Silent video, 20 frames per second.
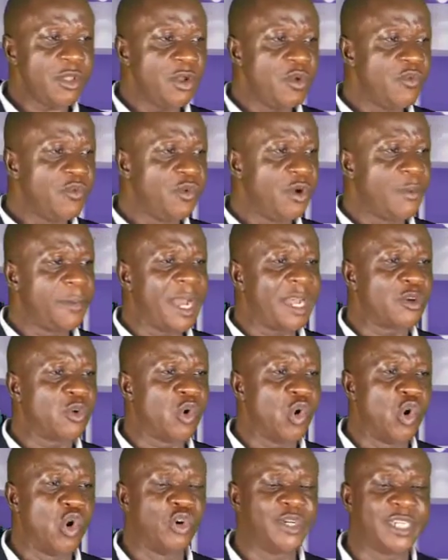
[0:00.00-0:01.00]
from an
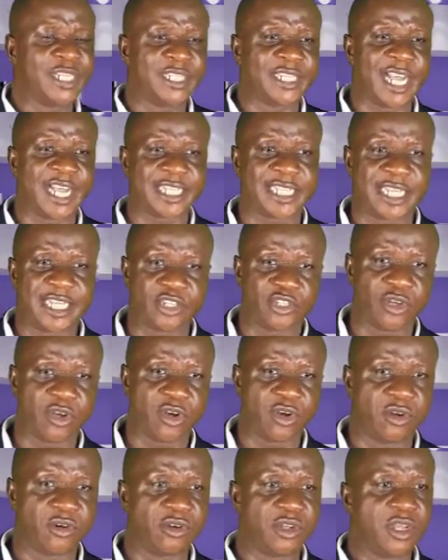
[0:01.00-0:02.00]
old
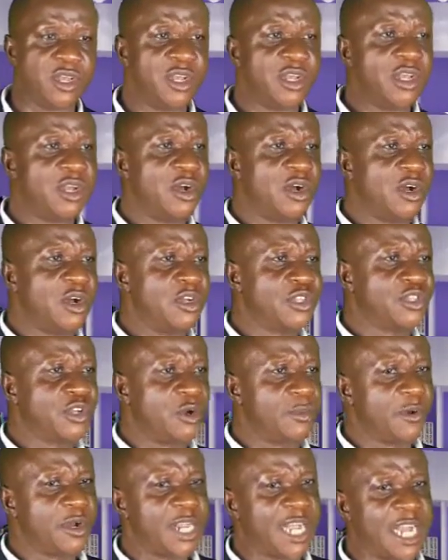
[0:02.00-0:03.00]
dissertation, or
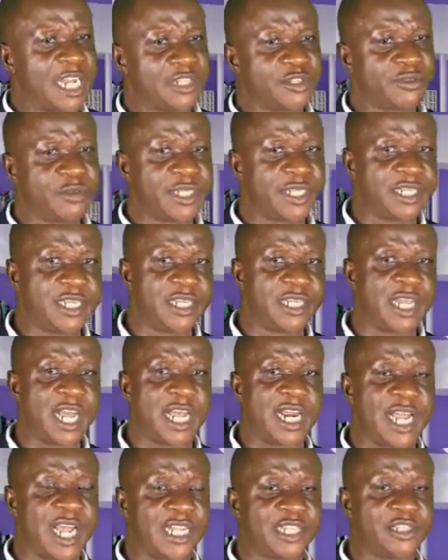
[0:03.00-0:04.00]
somebody has written
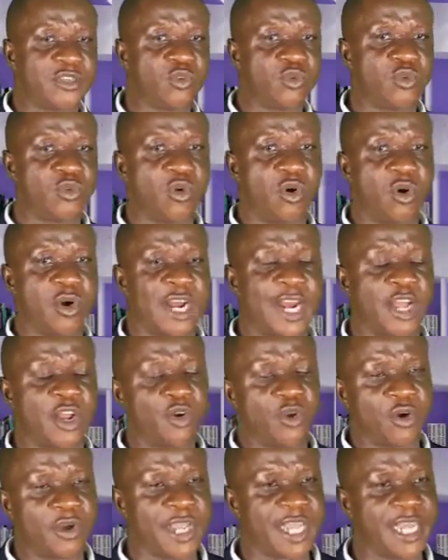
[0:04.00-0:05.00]
an article on a
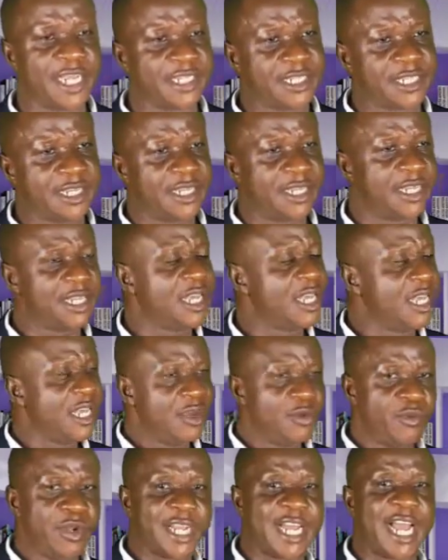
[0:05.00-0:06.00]
long essay.
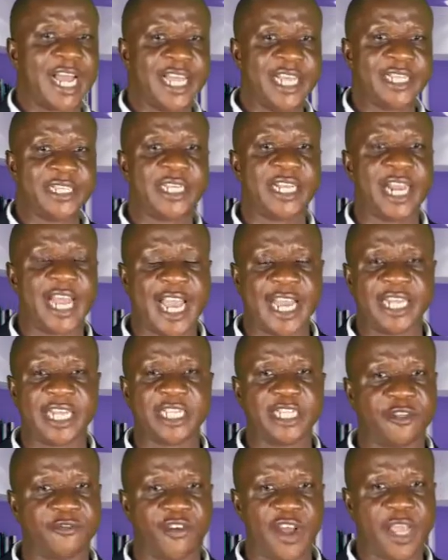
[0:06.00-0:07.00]
We can easily
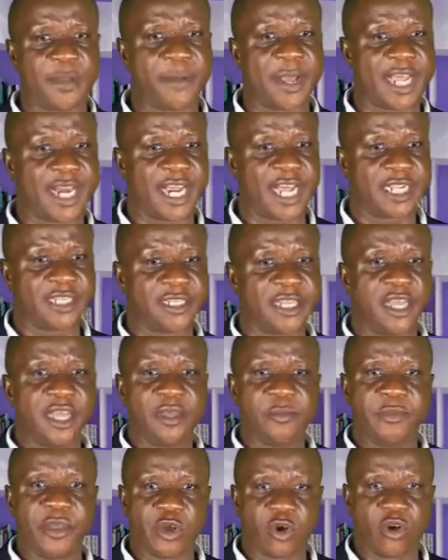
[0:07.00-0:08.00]
identify by that,
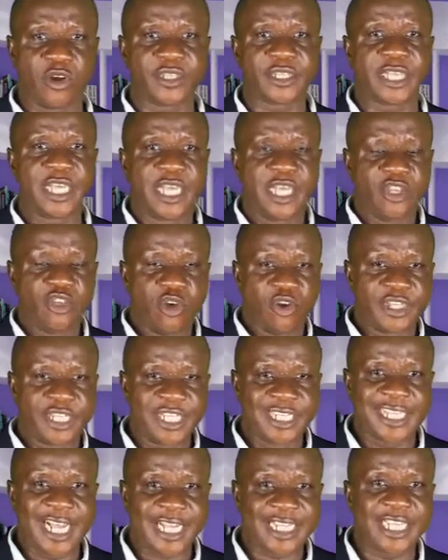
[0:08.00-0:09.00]
because your
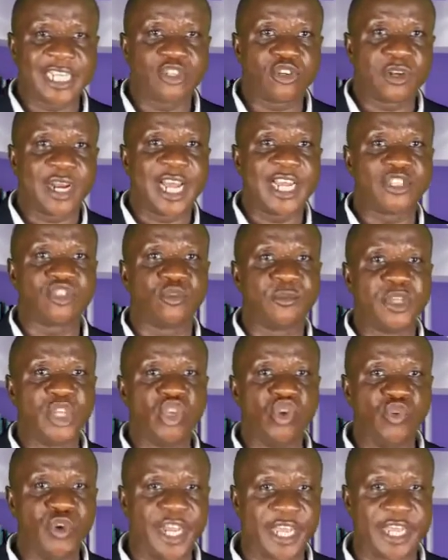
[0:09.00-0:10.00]
dissertation has to be
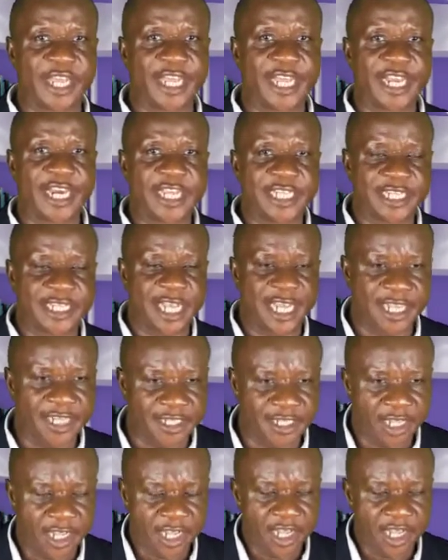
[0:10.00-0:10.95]
unique in the sense